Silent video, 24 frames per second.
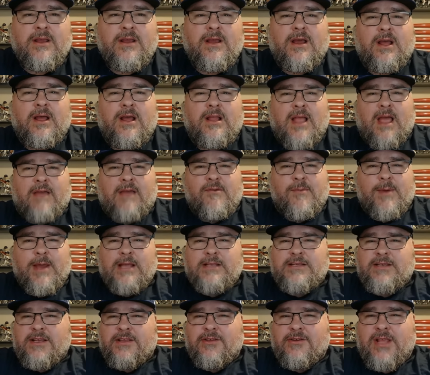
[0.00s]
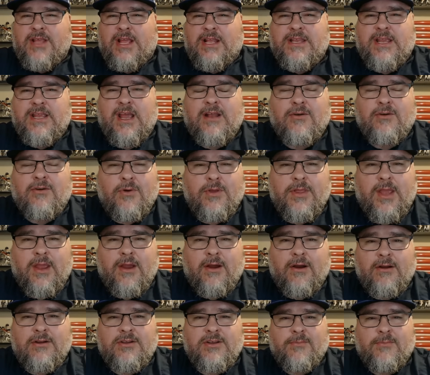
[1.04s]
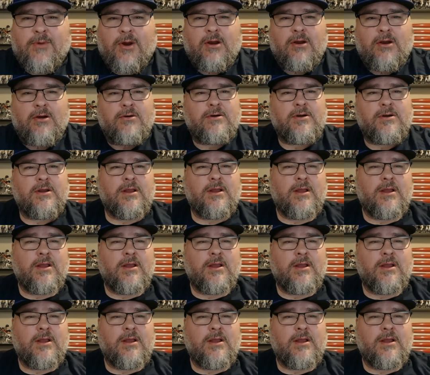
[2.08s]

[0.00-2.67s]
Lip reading: live at bats. Either they did or they are tomorrow.